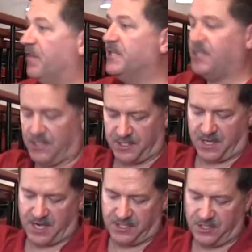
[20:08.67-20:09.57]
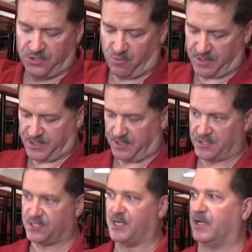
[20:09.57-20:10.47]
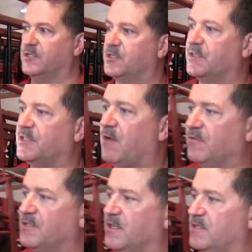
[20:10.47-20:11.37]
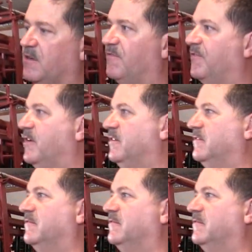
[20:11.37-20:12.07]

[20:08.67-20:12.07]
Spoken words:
this is the 1926. Is that what it says on front?